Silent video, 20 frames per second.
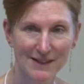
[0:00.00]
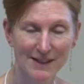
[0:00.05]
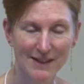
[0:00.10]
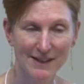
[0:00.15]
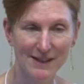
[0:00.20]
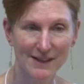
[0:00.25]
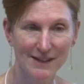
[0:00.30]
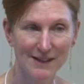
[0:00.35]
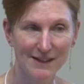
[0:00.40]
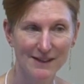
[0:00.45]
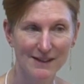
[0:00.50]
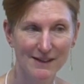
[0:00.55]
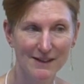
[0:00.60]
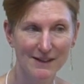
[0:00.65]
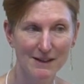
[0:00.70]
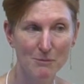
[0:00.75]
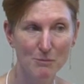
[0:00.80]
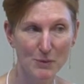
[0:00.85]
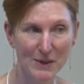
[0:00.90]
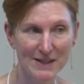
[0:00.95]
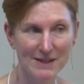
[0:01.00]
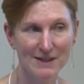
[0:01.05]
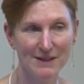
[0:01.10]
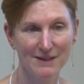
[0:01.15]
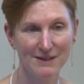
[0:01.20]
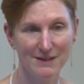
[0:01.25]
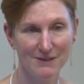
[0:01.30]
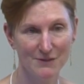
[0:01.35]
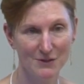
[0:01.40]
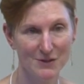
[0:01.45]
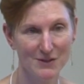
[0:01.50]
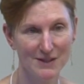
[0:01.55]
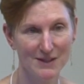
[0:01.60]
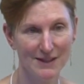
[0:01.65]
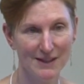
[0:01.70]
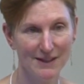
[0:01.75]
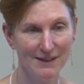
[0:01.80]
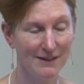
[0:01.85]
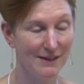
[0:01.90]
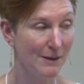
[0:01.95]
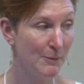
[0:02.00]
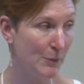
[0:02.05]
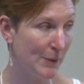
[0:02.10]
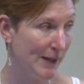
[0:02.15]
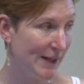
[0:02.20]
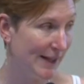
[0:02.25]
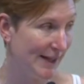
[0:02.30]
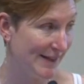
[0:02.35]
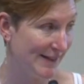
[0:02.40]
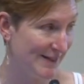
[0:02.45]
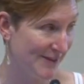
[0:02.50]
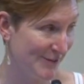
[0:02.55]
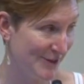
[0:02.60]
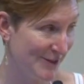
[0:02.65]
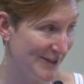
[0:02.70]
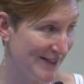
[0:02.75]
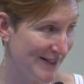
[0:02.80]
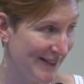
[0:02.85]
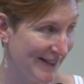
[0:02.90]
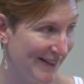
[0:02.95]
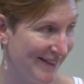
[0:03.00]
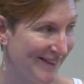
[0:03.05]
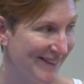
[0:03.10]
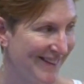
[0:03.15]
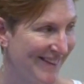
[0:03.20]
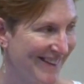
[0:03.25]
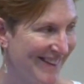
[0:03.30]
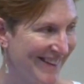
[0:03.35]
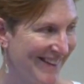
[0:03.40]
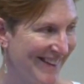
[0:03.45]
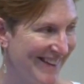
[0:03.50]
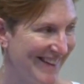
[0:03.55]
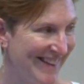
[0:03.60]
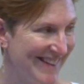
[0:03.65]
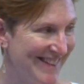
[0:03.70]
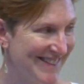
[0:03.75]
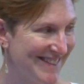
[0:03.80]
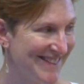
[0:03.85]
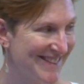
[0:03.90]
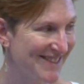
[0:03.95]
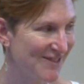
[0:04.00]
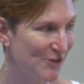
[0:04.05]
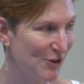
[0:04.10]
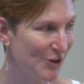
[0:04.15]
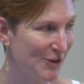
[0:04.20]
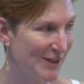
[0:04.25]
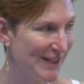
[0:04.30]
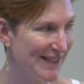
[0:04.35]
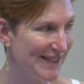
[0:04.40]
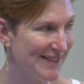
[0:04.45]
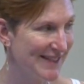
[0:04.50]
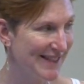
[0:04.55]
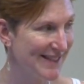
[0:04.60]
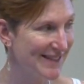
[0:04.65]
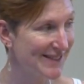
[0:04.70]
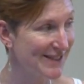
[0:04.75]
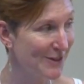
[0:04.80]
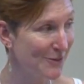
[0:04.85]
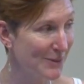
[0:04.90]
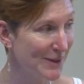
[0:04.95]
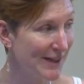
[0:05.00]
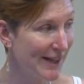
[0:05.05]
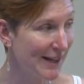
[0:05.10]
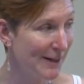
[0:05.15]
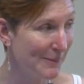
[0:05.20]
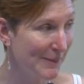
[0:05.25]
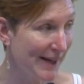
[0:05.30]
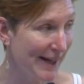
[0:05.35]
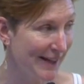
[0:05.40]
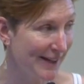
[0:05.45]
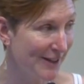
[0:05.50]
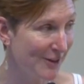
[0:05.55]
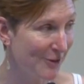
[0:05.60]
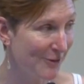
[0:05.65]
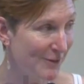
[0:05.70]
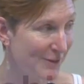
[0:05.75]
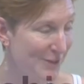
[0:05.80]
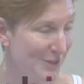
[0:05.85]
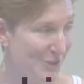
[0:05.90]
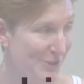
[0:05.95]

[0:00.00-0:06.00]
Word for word: uh, embracing diversity, liberating diversity, as Veronique says. So with that, I'm going to hand it over to